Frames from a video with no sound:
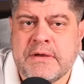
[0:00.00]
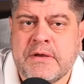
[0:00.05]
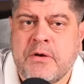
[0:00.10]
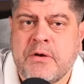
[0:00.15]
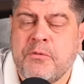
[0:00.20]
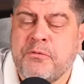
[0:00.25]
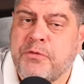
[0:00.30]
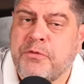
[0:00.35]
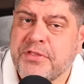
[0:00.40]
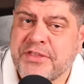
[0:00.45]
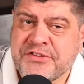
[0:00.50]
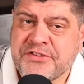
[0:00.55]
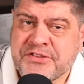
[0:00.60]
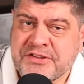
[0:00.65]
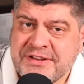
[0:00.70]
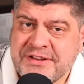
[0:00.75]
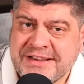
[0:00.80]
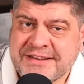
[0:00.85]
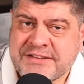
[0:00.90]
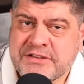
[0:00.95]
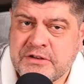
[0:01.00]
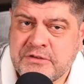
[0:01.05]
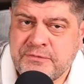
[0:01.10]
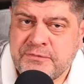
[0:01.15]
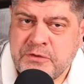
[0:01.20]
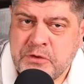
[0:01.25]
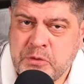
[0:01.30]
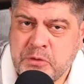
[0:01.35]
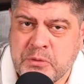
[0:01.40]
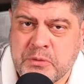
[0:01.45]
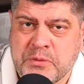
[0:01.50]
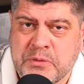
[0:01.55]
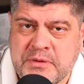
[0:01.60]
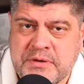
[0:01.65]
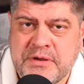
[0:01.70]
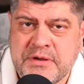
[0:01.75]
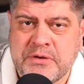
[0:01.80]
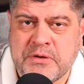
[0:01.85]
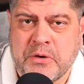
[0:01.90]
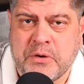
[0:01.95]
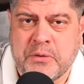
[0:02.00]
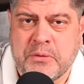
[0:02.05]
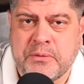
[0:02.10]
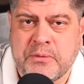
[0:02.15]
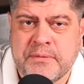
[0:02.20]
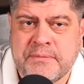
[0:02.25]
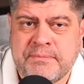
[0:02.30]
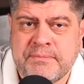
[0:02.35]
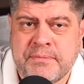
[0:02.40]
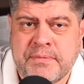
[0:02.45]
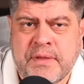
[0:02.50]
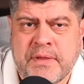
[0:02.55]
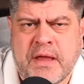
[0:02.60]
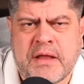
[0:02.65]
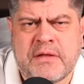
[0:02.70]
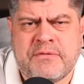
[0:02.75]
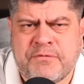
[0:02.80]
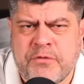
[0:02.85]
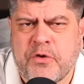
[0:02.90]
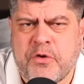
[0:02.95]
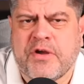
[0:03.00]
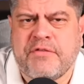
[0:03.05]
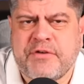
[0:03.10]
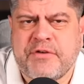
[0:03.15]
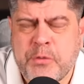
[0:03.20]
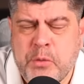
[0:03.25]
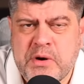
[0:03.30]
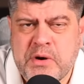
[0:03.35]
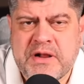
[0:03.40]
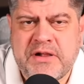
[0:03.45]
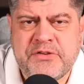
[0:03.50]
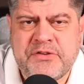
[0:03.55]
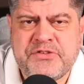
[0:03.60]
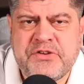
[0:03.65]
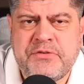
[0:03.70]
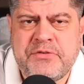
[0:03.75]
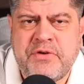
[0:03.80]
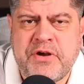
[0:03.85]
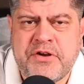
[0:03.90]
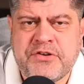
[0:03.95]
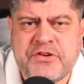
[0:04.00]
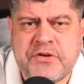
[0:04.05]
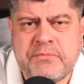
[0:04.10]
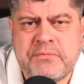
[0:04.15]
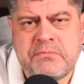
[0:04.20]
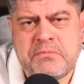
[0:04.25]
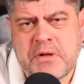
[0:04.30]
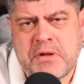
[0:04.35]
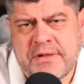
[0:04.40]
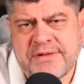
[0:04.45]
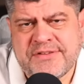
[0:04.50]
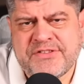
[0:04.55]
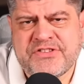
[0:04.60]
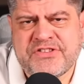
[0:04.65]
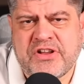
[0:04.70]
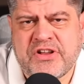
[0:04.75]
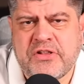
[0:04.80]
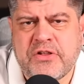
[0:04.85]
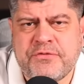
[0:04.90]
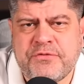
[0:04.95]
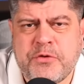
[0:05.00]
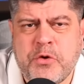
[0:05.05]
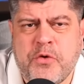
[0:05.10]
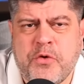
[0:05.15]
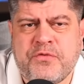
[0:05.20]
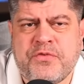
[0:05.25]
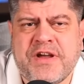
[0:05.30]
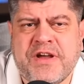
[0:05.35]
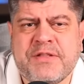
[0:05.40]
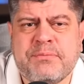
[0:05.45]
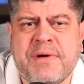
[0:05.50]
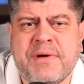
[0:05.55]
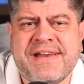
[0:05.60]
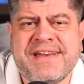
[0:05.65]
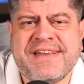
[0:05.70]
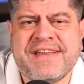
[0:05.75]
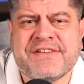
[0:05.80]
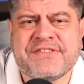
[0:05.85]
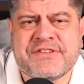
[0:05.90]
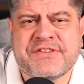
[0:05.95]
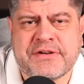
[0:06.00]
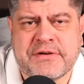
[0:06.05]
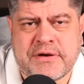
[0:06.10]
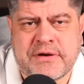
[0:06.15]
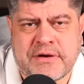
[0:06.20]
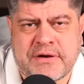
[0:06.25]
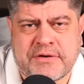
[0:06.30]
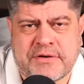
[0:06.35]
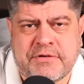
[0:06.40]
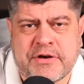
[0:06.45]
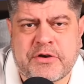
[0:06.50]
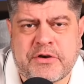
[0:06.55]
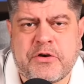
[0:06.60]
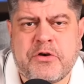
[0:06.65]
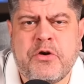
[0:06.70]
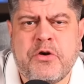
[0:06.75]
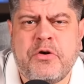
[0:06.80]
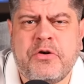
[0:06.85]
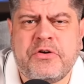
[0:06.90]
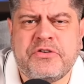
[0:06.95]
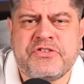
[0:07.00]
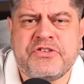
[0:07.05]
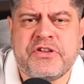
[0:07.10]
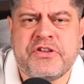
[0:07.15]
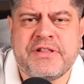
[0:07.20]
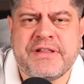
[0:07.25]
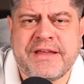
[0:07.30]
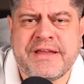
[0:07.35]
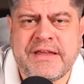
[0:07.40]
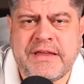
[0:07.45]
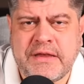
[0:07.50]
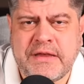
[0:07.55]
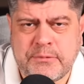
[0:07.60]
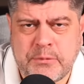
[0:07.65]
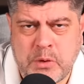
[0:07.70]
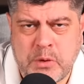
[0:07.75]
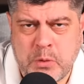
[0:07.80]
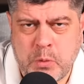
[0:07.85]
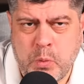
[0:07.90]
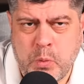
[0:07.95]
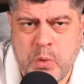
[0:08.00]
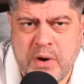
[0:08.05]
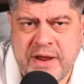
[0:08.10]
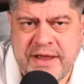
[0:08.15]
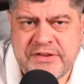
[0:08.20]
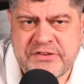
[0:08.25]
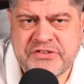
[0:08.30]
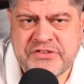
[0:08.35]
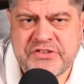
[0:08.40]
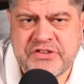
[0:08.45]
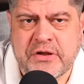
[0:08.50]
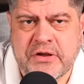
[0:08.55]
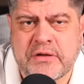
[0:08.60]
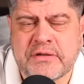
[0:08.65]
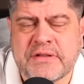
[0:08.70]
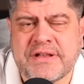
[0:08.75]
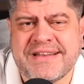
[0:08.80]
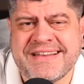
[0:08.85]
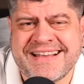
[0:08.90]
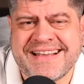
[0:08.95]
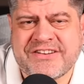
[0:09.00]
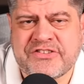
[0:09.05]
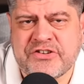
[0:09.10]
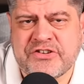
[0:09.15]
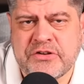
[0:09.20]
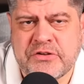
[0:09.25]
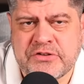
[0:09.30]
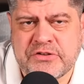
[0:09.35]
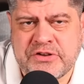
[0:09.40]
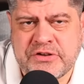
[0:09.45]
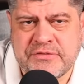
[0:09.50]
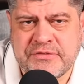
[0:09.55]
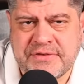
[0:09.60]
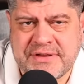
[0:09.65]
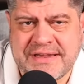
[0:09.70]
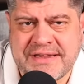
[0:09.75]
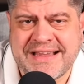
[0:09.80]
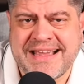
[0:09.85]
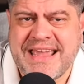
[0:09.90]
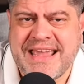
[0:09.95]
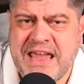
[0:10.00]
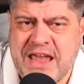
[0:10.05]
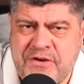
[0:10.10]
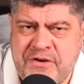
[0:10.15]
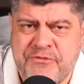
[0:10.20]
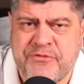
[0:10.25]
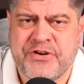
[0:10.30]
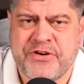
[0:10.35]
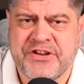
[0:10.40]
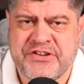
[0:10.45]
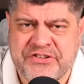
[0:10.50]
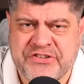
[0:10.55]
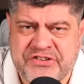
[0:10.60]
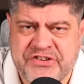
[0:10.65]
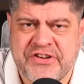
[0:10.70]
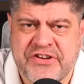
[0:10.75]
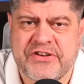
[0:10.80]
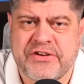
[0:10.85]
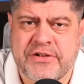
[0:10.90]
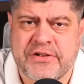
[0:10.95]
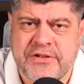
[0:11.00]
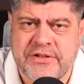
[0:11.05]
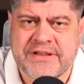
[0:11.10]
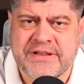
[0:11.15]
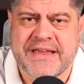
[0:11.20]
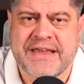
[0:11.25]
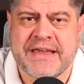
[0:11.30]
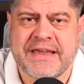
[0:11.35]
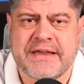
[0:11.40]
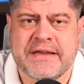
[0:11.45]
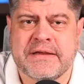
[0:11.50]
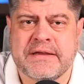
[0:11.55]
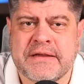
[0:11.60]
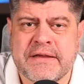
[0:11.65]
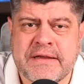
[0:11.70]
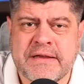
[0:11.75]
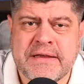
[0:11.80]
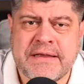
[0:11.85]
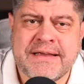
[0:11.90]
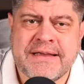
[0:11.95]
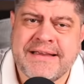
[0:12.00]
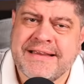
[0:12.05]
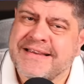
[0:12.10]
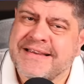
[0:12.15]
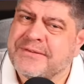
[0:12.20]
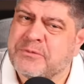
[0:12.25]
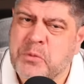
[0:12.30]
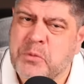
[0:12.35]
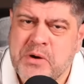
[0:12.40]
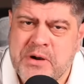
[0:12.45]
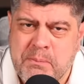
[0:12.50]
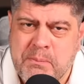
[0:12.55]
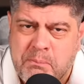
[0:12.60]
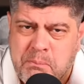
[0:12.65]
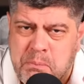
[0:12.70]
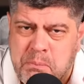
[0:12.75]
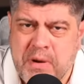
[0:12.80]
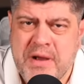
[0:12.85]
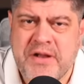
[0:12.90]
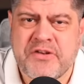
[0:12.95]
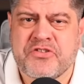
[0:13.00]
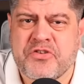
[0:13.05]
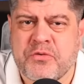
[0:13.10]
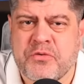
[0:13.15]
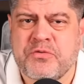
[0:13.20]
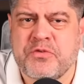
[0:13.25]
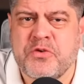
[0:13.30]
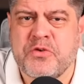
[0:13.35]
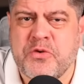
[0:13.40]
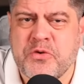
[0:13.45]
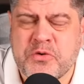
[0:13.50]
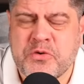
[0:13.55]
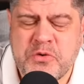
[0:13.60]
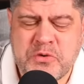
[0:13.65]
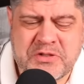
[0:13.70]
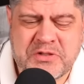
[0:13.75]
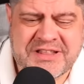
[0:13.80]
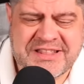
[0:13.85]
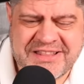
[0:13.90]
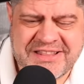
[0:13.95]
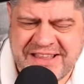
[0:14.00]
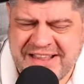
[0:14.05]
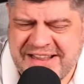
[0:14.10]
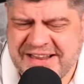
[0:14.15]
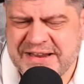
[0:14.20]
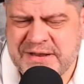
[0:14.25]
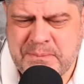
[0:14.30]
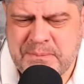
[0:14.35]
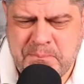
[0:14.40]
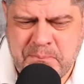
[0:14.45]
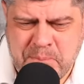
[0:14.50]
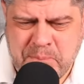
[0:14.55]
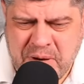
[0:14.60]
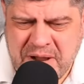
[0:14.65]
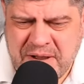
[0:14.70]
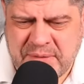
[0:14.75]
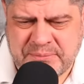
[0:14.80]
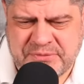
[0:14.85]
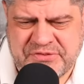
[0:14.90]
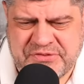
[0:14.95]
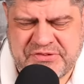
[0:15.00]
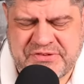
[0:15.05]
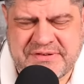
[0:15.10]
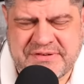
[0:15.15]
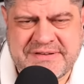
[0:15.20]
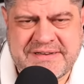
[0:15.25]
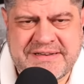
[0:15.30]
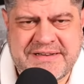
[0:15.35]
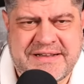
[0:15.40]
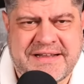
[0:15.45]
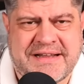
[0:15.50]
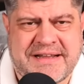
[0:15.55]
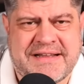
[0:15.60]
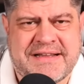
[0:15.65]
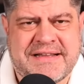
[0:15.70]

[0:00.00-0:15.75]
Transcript: For the selected few, you know. And for everyone else in Russia, well, it's Solovyov and Maria Zakharova cursing the evil West on the national TV every single day. What a bunch of no-good lying bumps. Ugh.